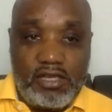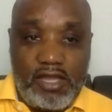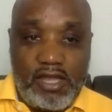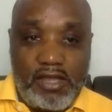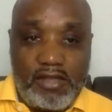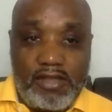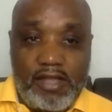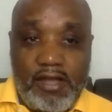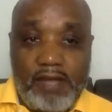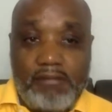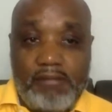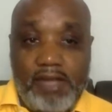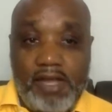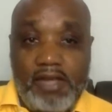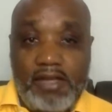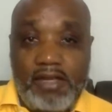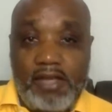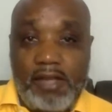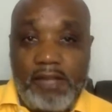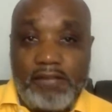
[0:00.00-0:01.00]
Like that
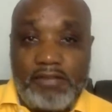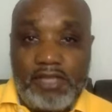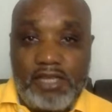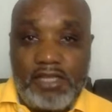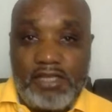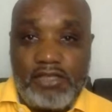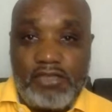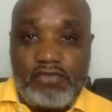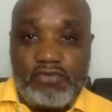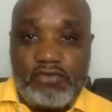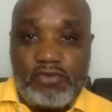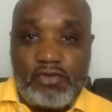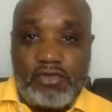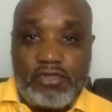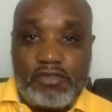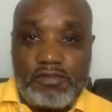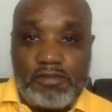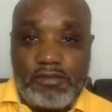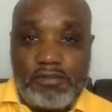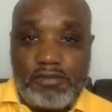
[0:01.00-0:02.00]
man, I'm telling you
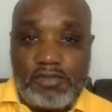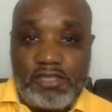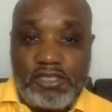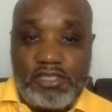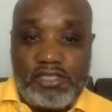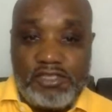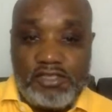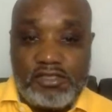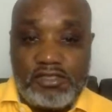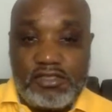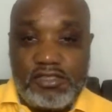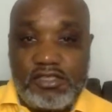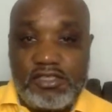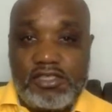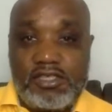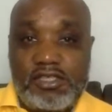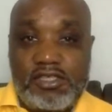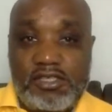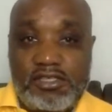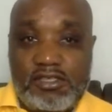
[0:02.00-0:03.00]
folks, people need to
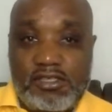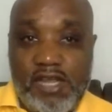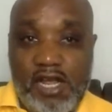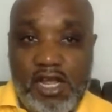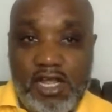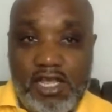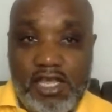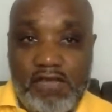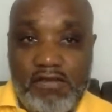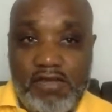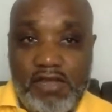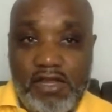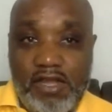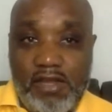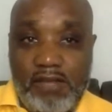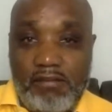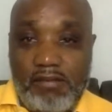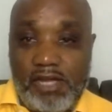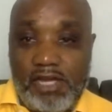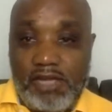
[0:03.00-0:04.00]
start giving
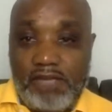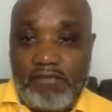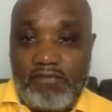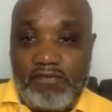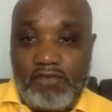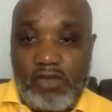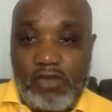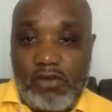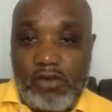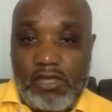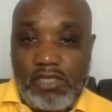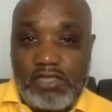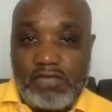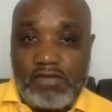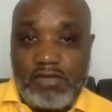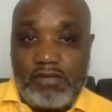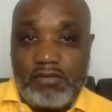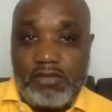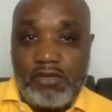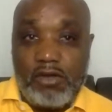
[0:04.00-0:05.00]
that man them flowers
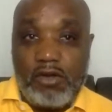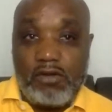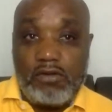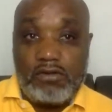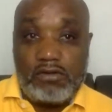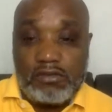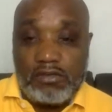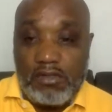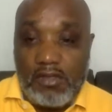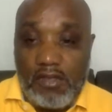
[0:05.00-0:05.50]
from now.